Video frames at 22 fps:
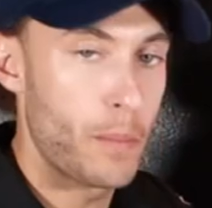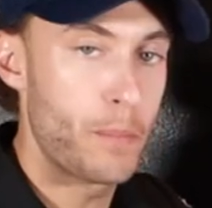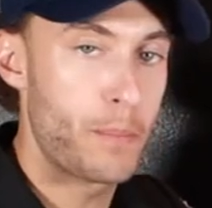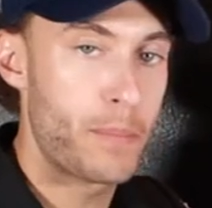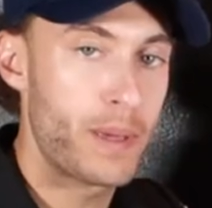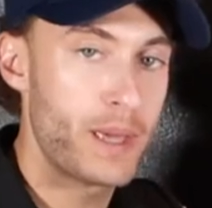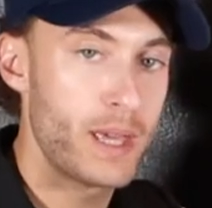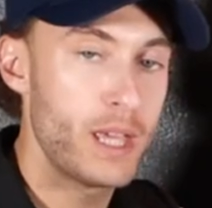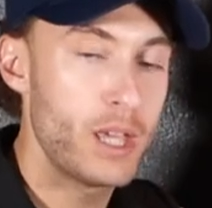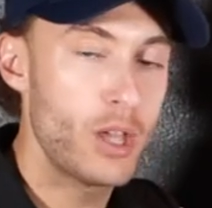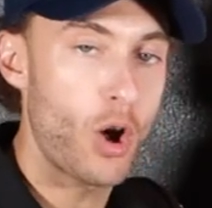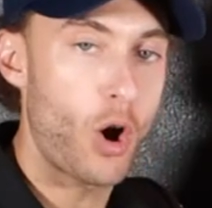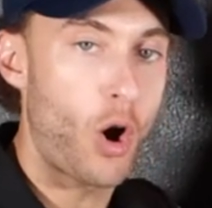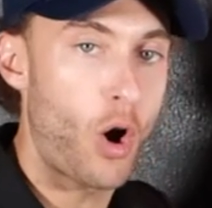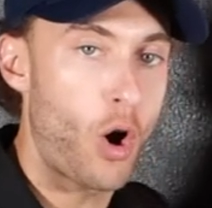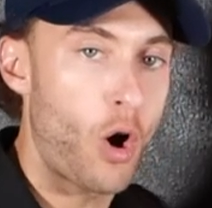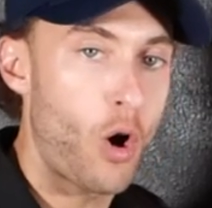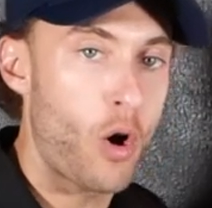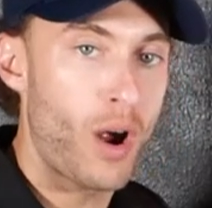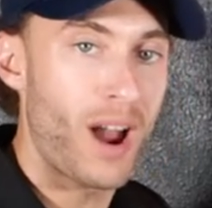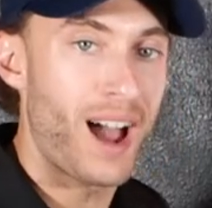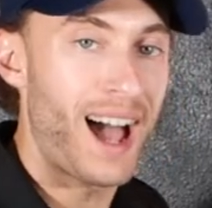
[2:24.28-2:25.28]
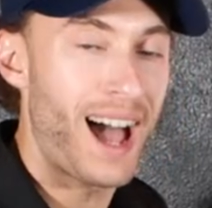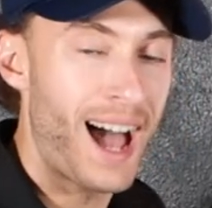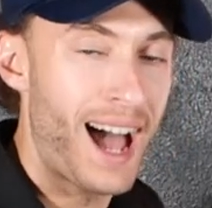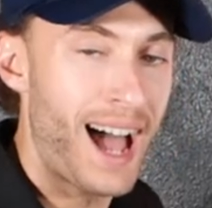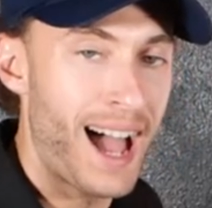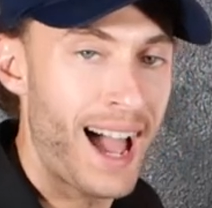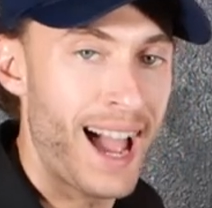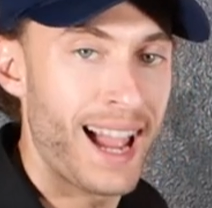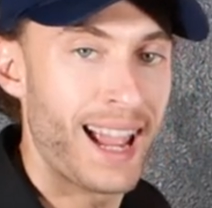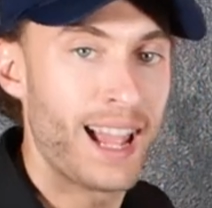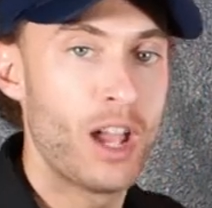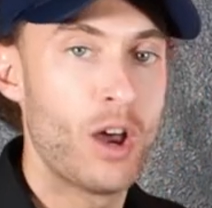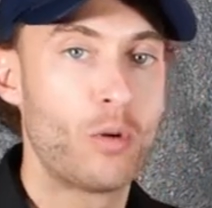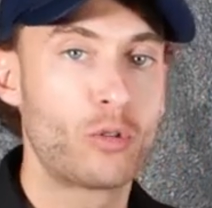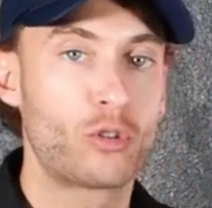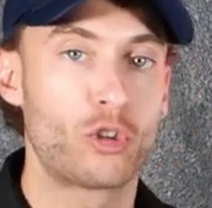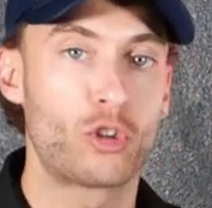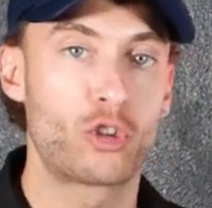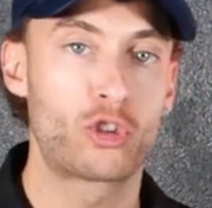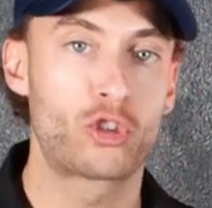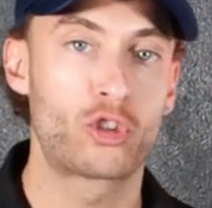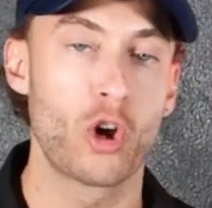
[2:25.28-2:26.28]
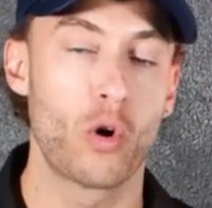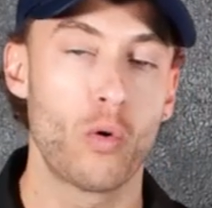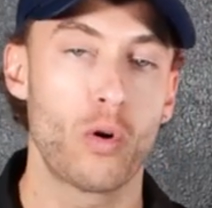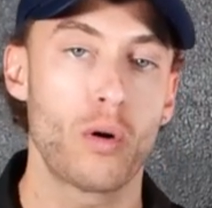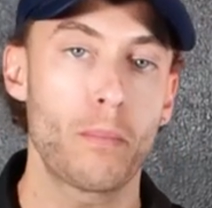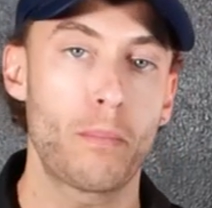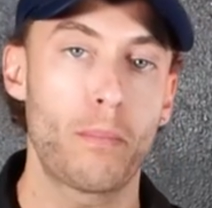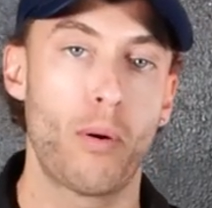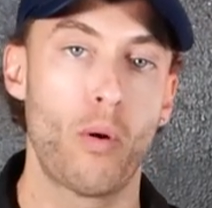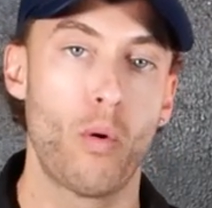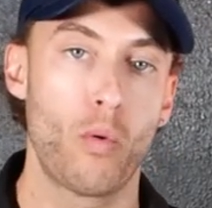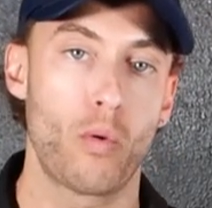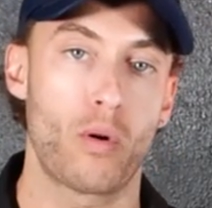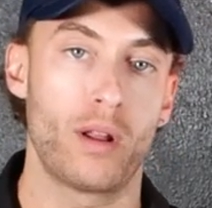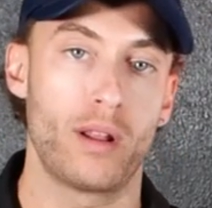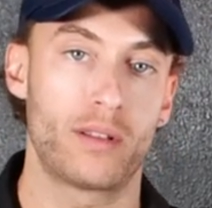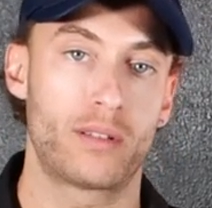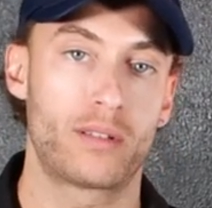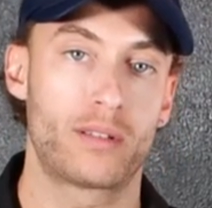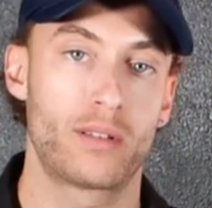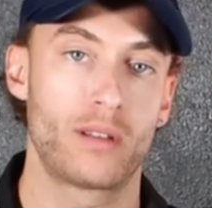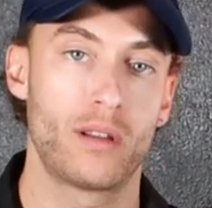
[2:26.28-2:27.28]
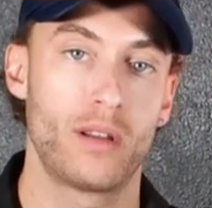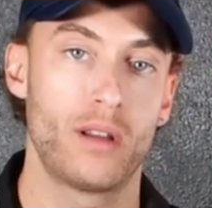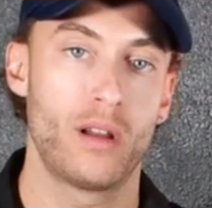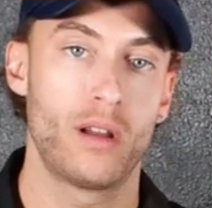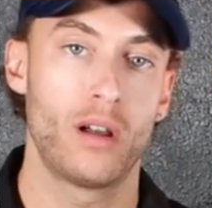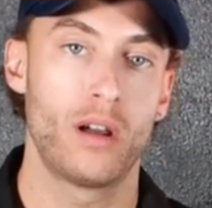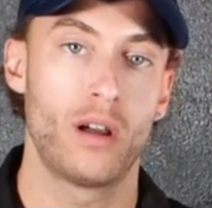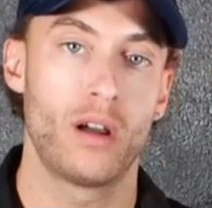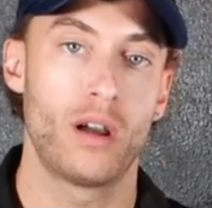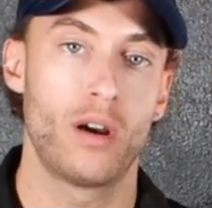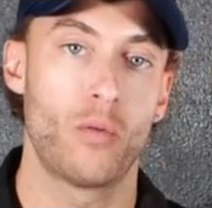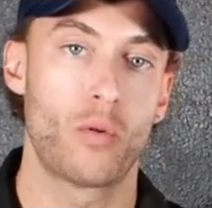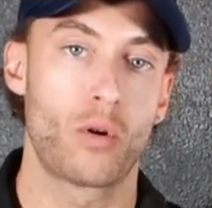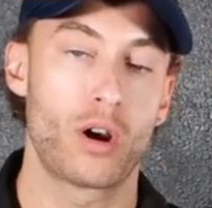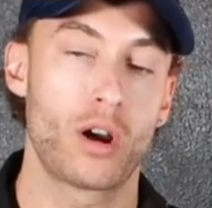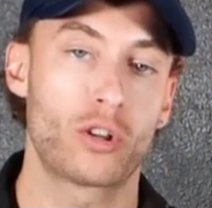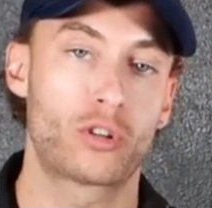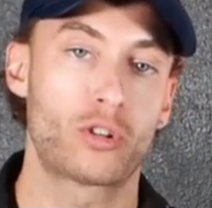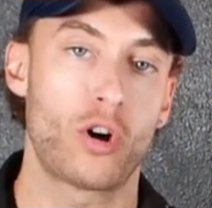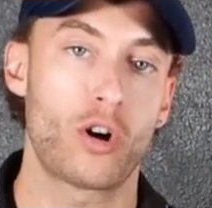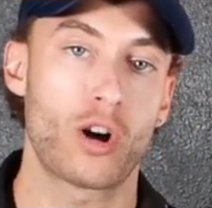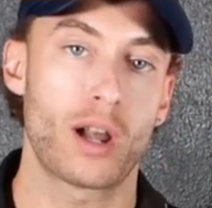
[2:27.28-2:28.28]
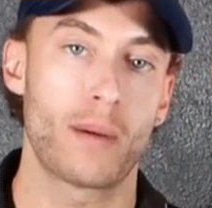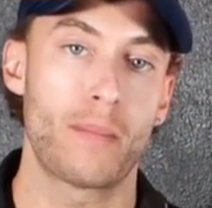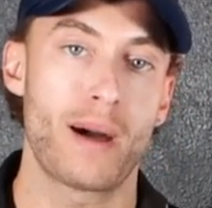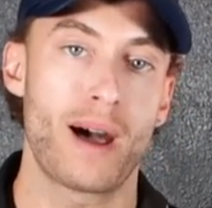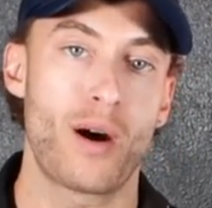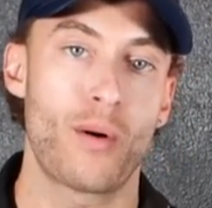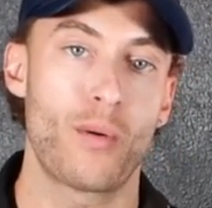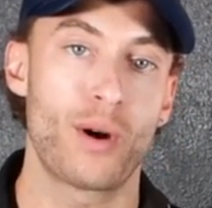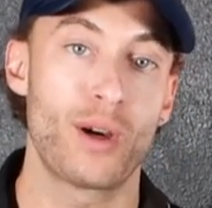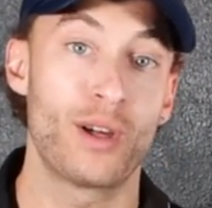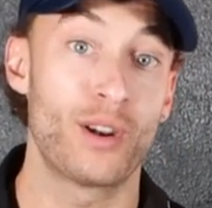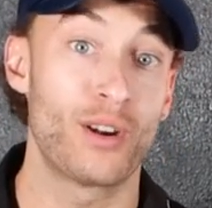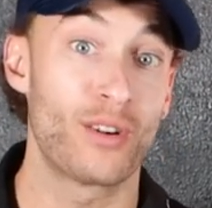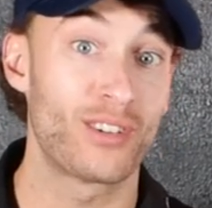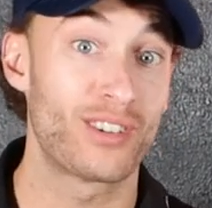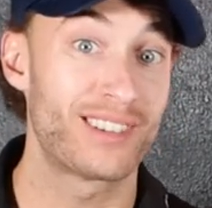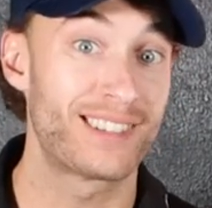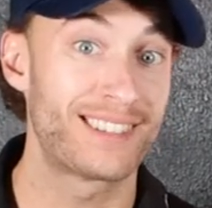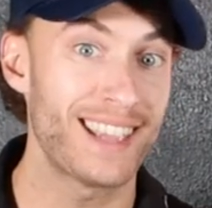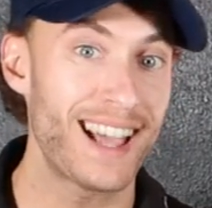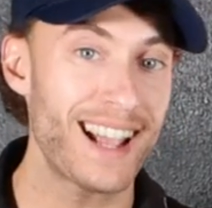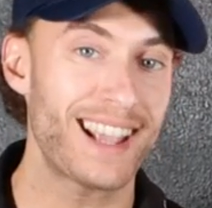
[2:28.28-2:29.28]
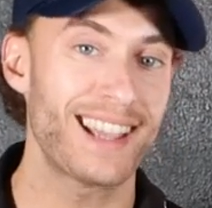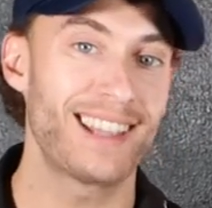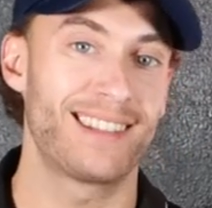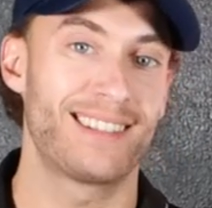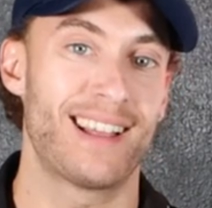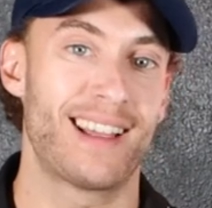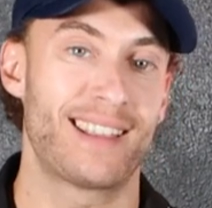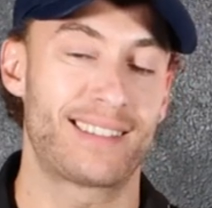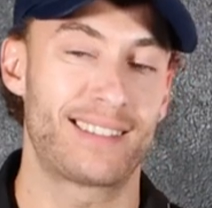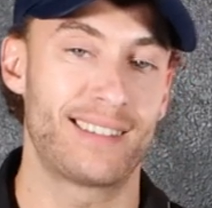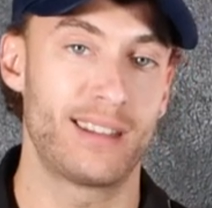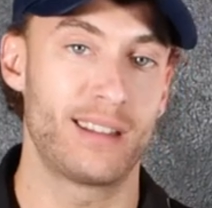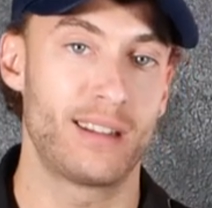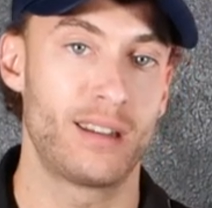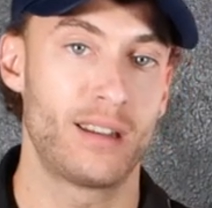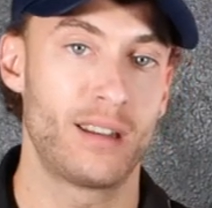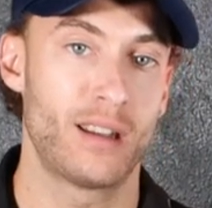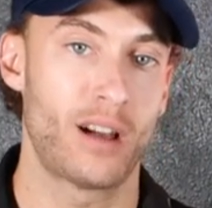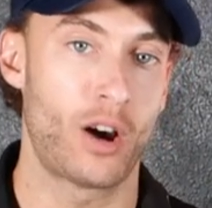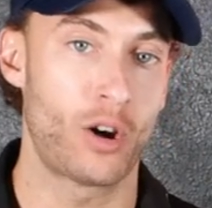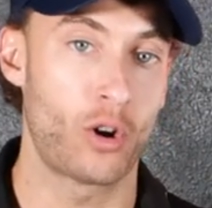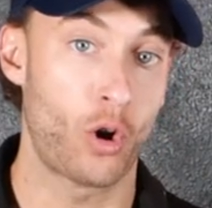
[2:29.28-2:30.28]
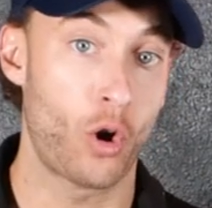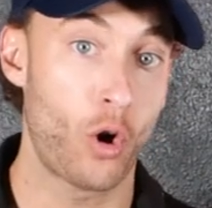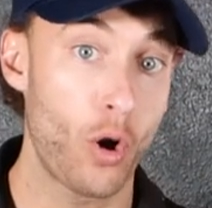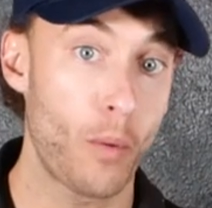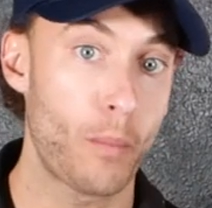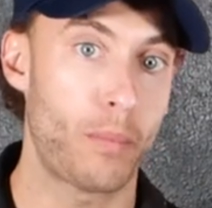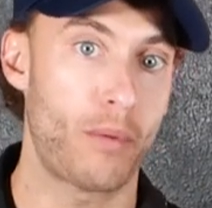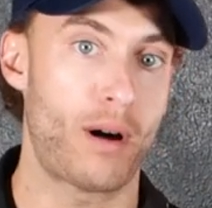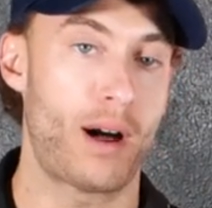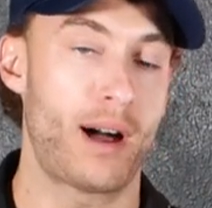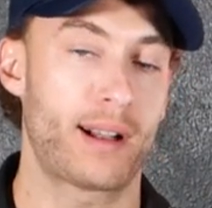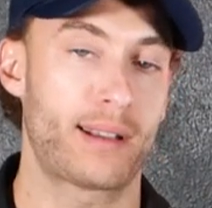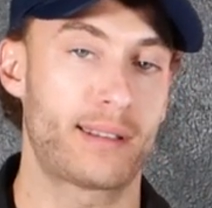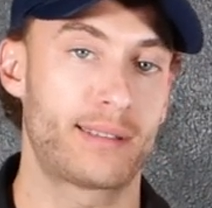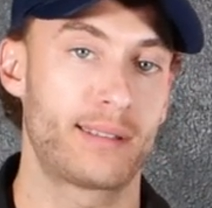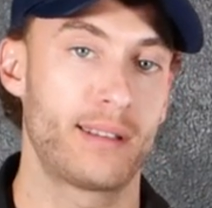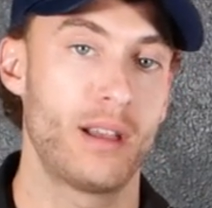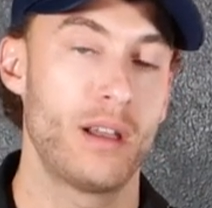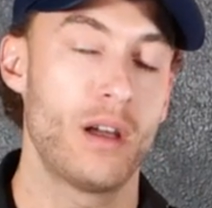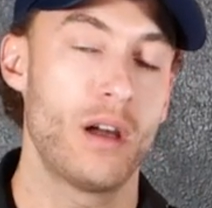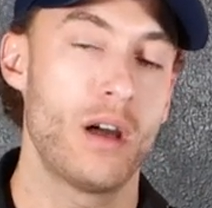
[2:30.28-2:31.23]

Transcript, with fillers: the PRI, which is so important. We're going to talk about in our second lesson on heart blocks.